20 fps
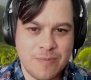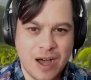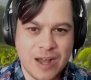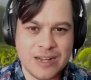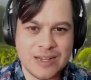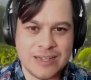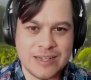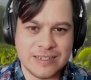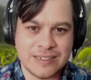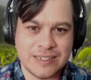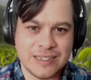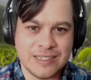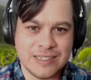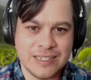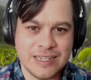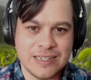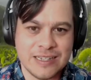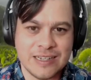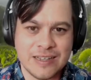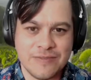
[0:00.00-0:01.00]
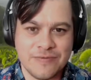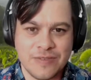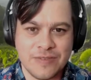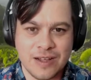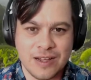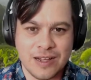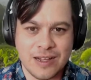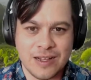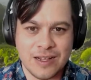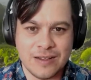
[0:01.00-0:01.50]
existed, if
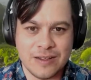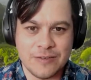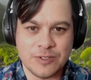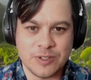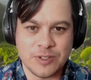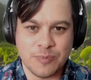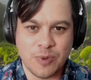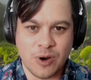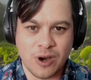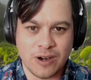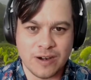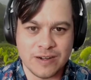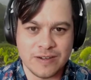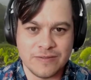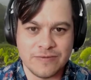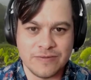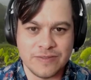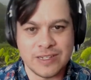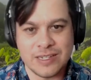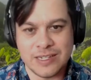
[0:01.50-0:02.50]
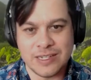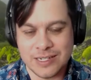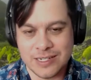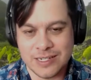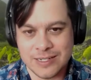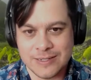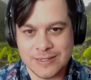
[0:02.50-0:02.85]
it was a part of the,